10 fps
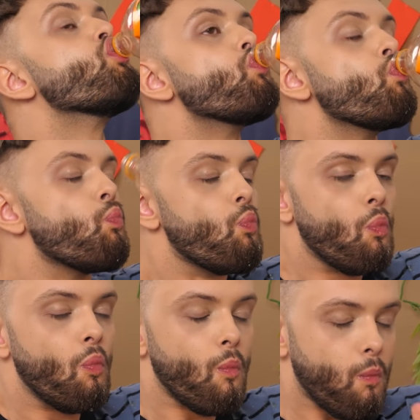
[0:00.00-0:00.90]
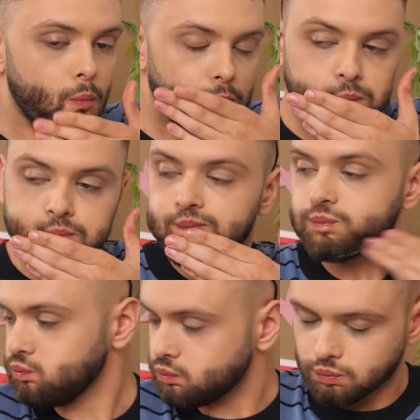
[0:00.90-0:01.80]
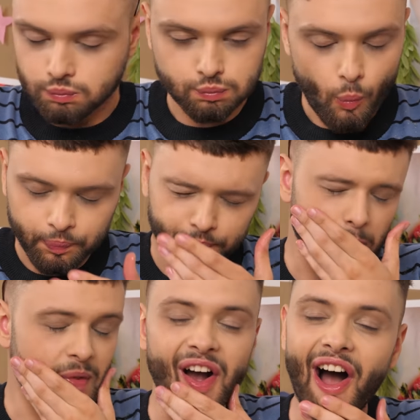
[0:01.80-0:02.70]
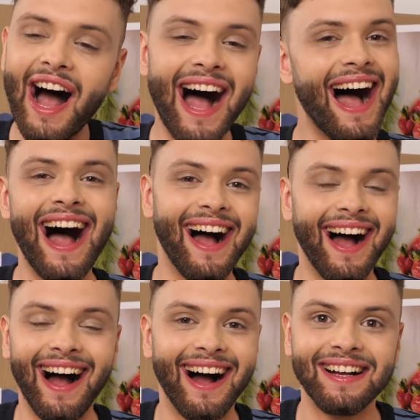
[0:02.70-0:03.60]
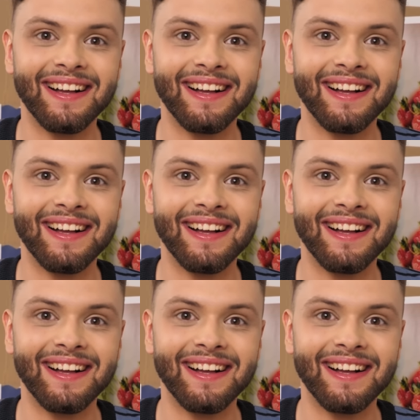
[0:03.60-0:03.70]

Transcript: grabbed it first. Ah, just what I needed.